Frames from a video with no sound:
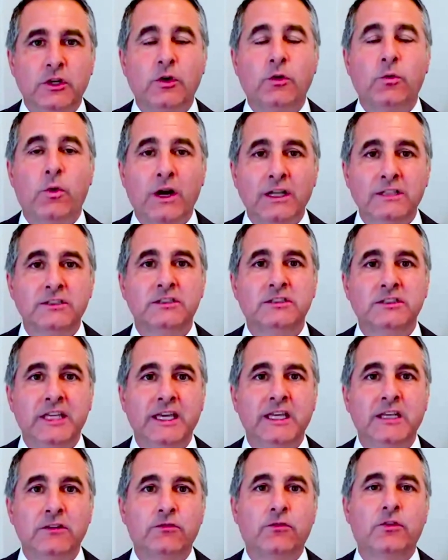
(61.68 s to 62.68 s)
the
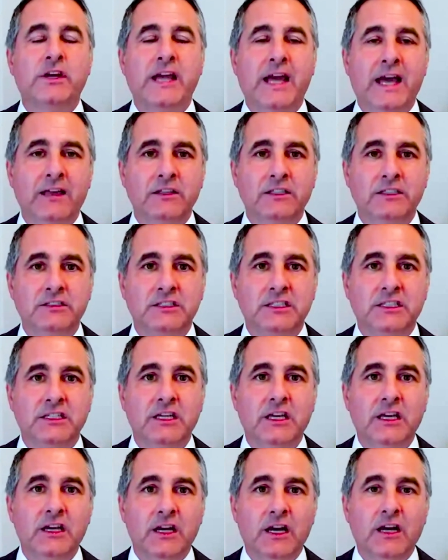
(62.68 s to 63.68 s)
quantitative reality
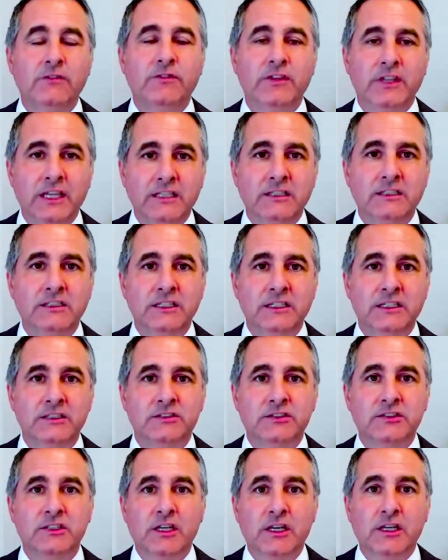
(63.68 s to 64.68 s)
of
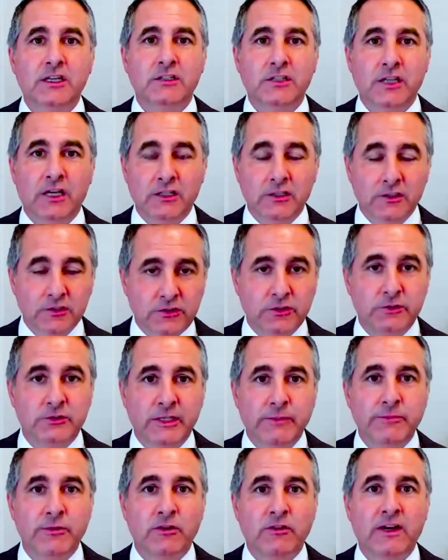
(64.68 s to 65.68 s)
India's uh,
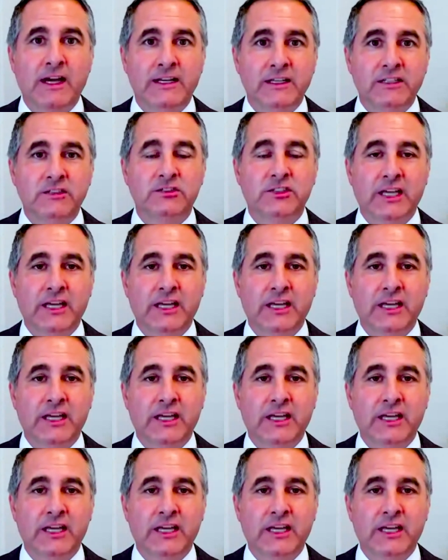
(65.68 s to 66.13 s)
democratic